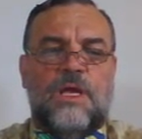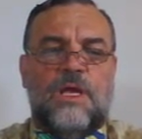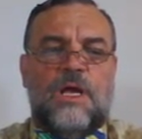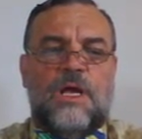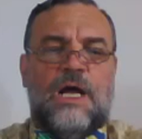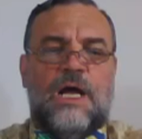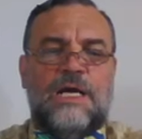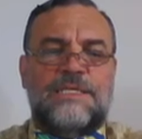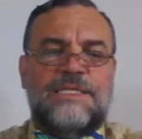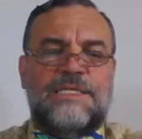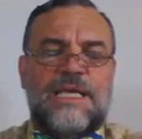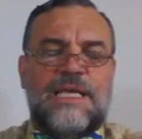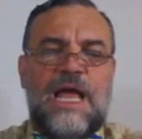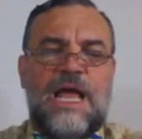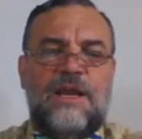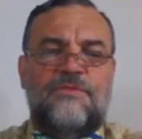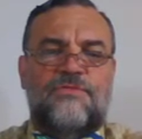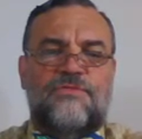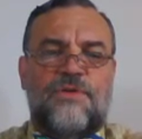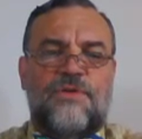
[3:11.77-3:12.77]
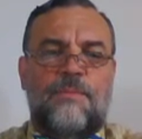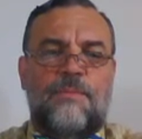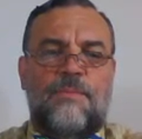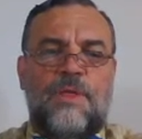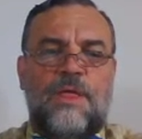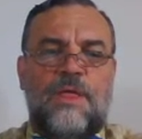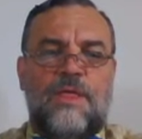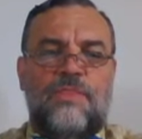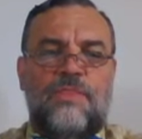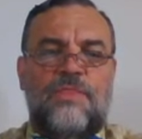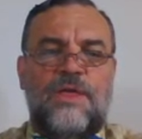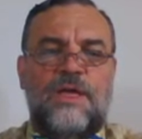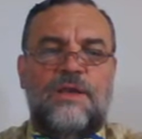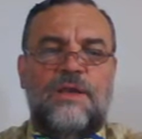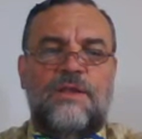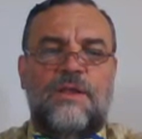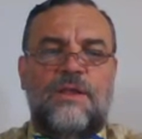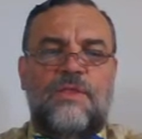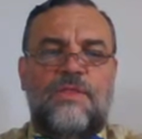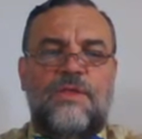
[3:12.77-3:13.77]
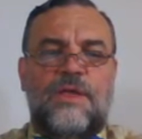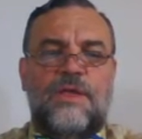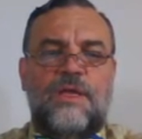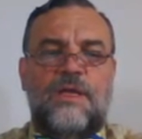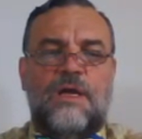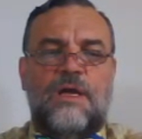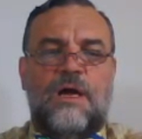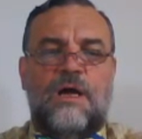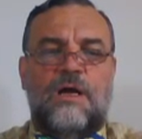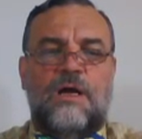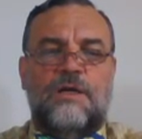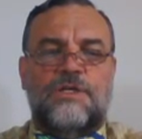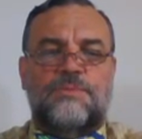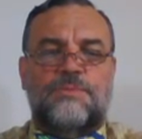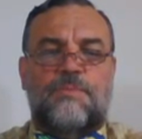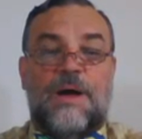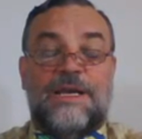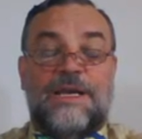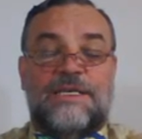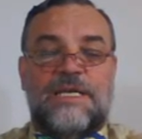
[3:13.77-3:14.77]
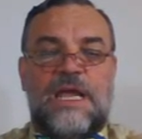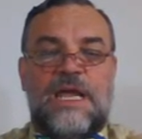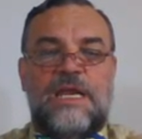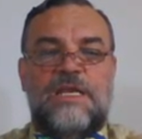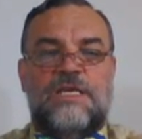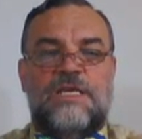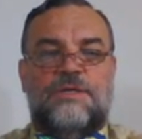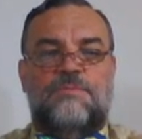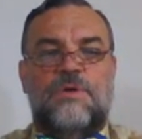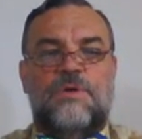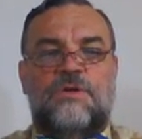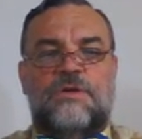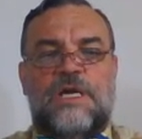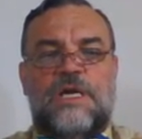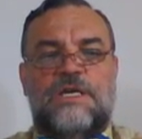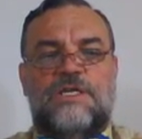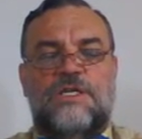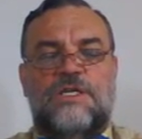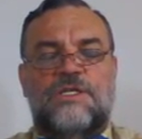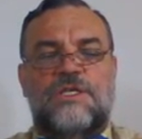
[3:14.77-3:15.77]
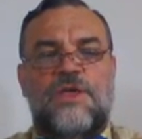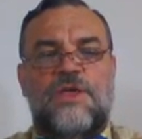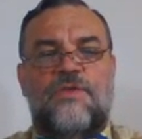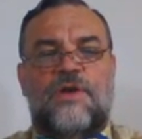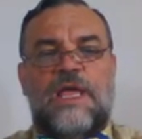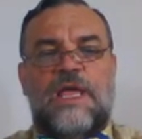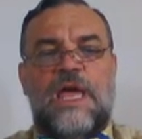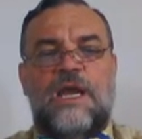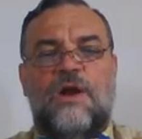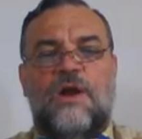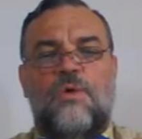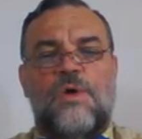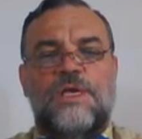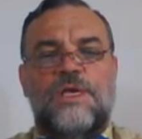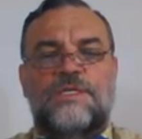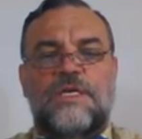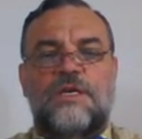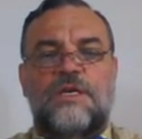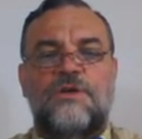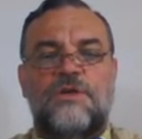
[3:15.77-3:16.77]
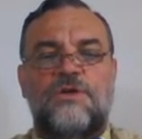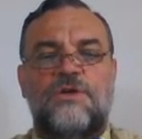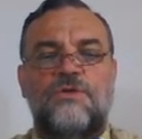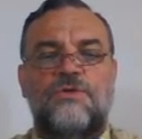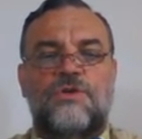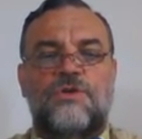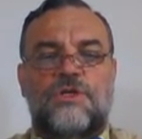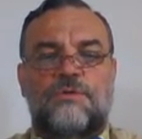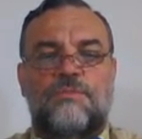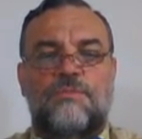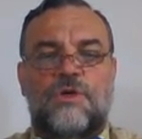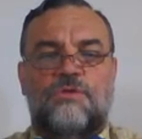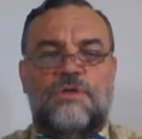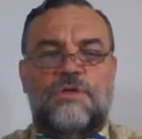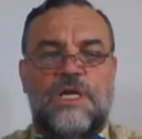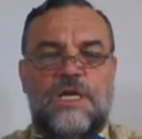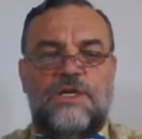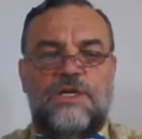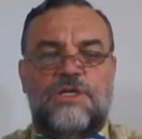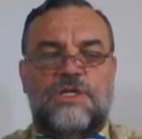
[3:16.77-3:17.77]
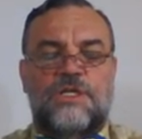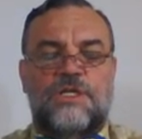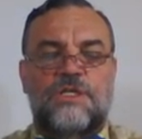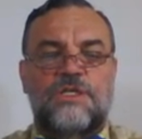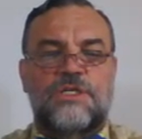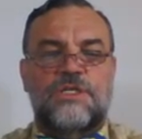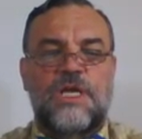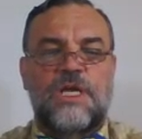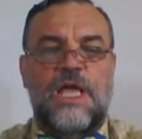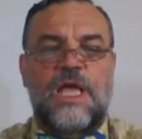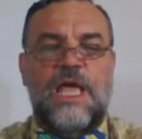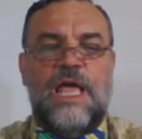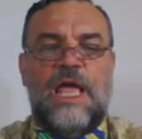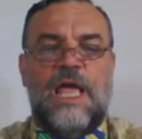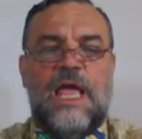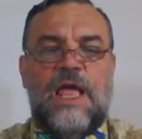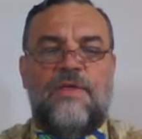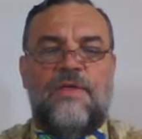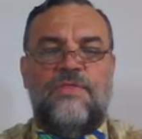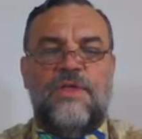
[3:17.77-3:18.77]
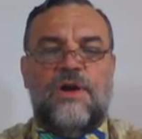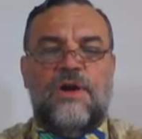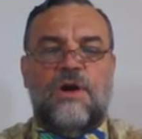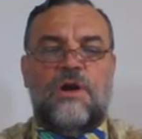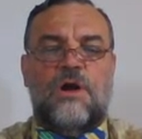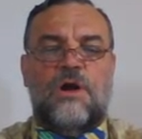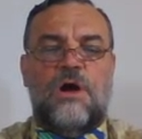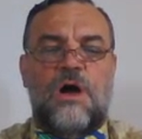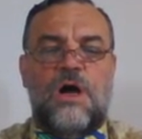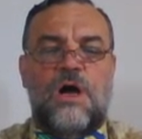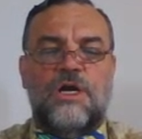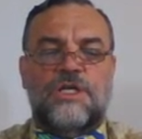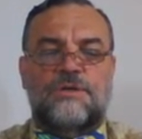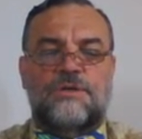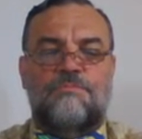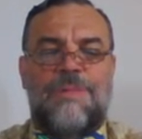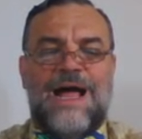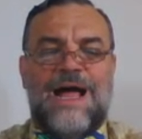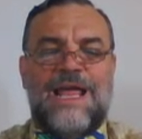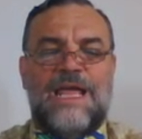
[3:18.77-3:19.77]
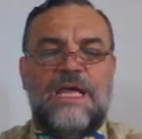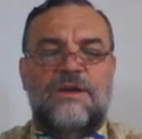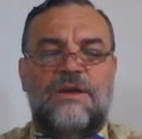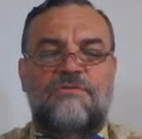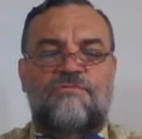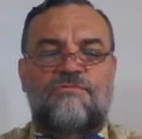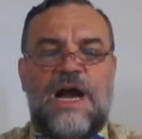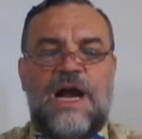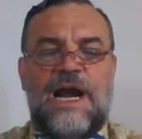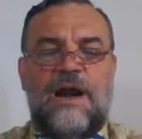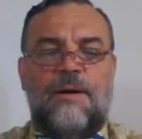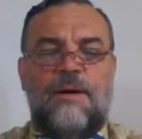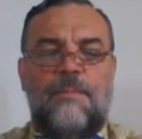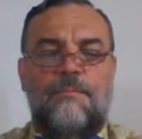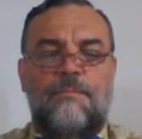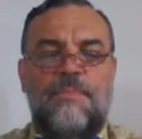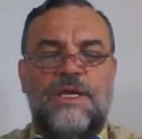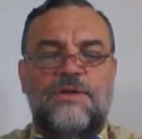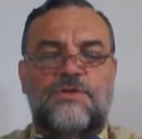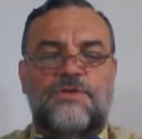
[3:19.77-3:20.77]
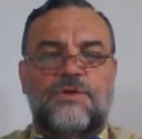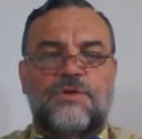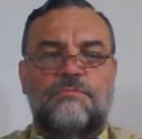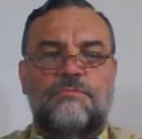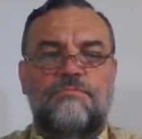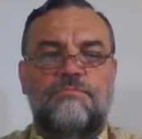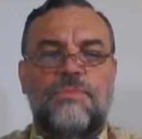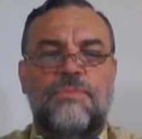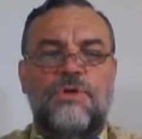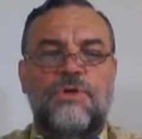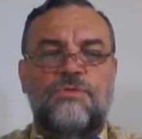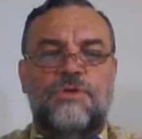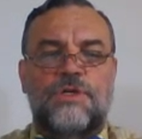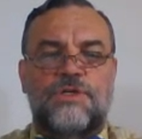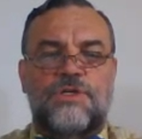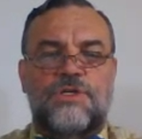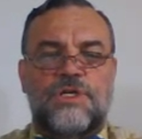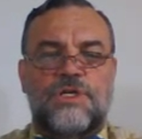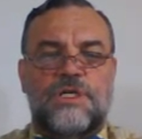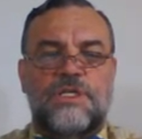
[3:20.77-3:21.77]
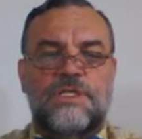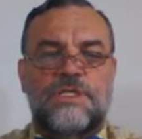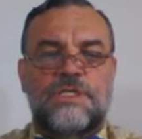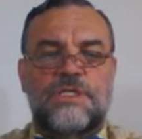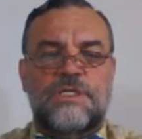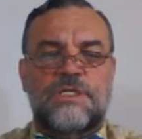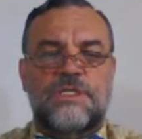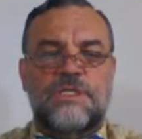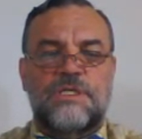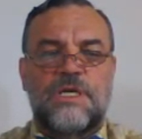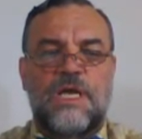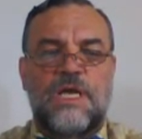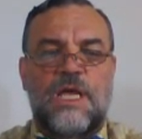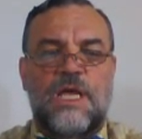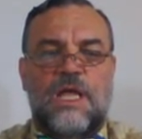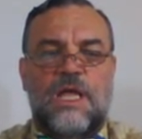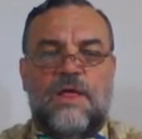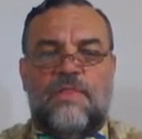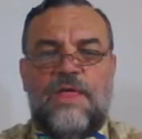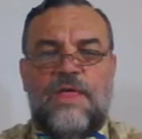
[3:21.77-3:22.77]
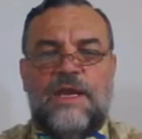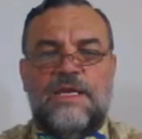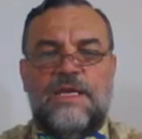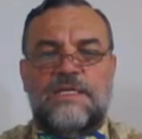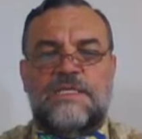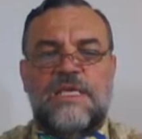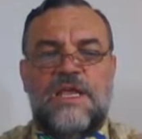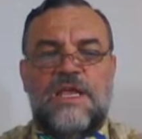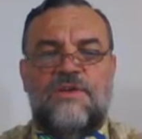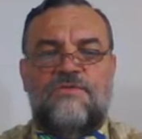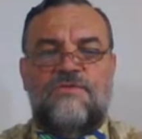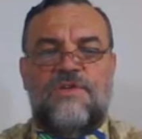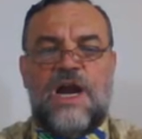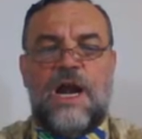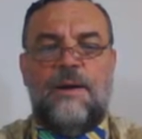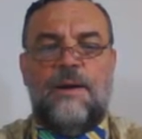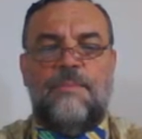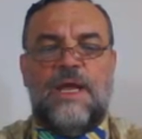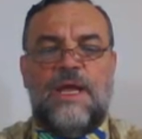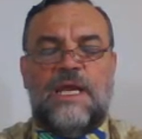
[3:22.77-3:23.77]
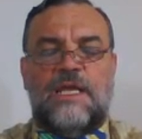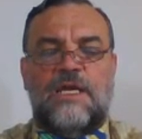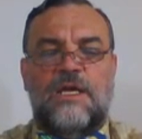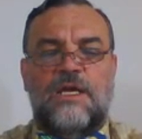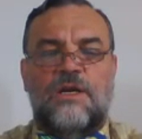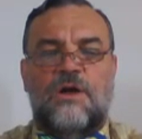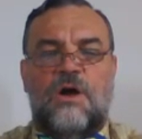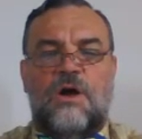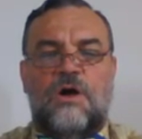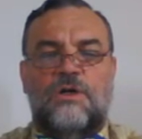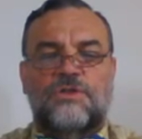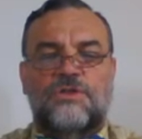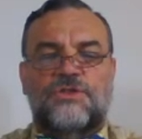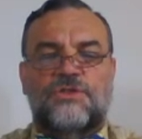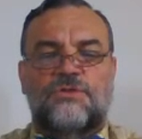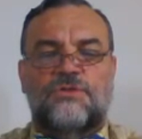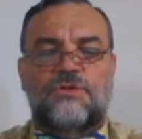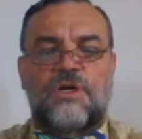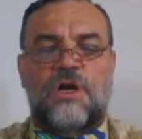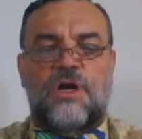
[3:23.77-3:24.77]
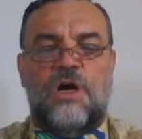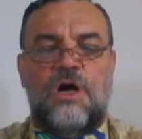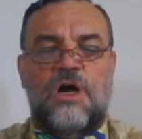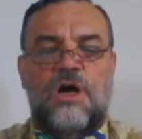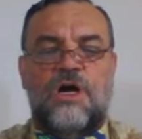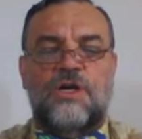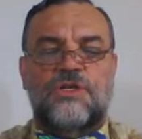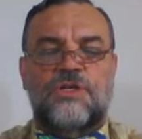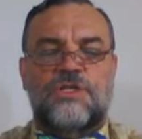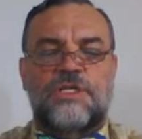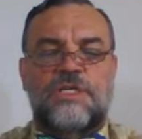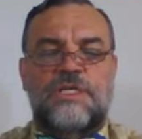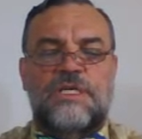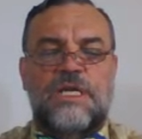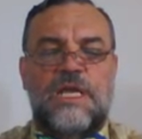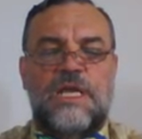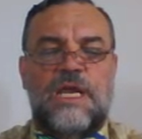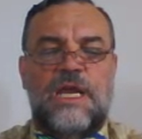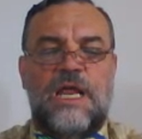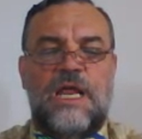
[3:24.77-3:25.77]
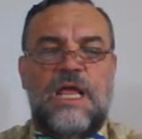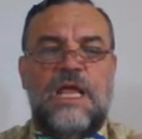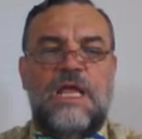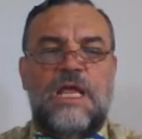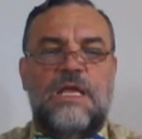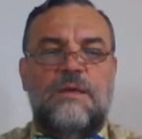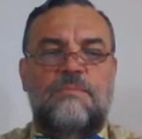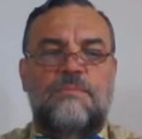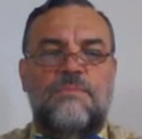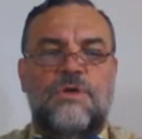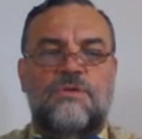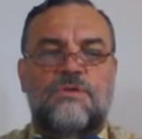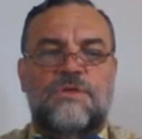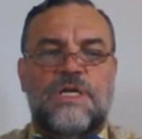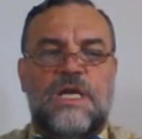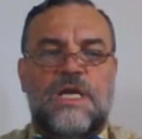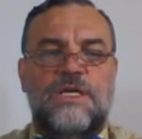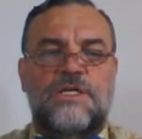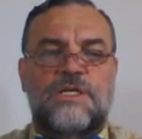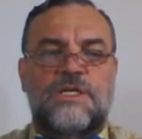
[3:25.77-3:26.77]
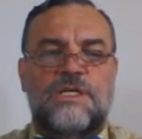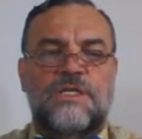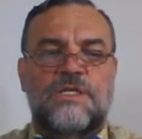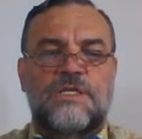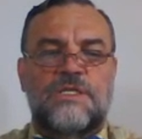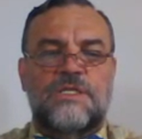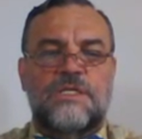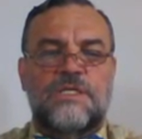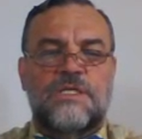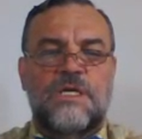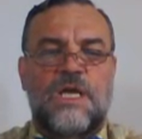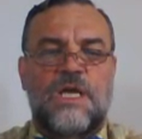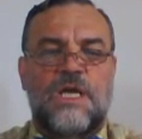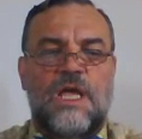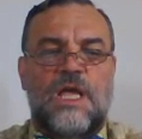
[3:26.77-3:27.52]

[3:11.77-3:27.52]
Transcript: Aside from then the spontaneous mutations, the other category is induced mutations, and they're caused by environmental mutagens. That is, the environment can also cause DNA mutations.